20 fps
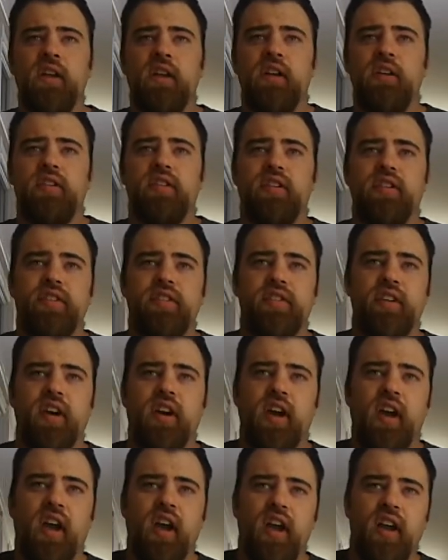So it's
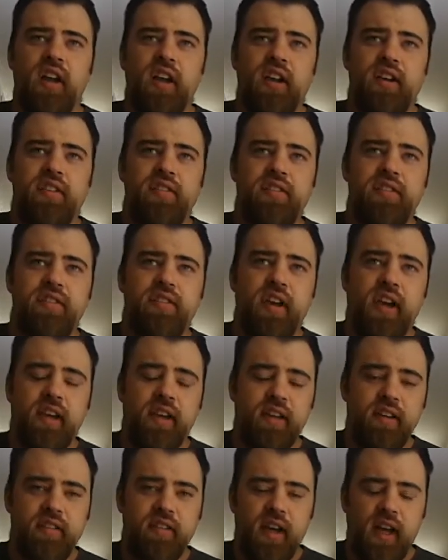a
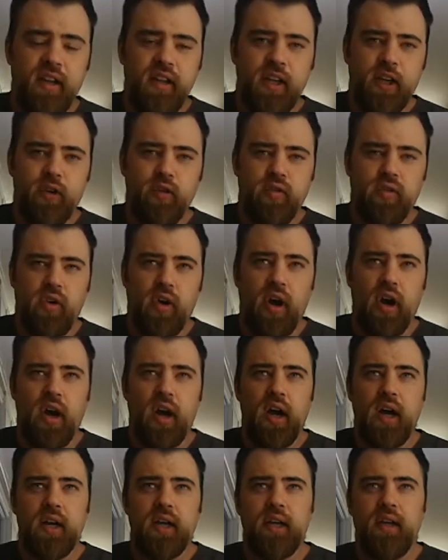psychedelic
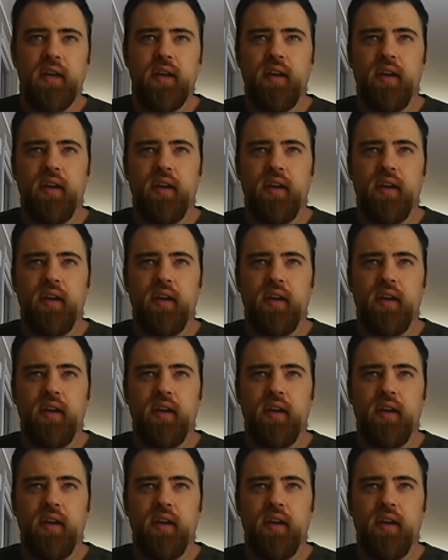rock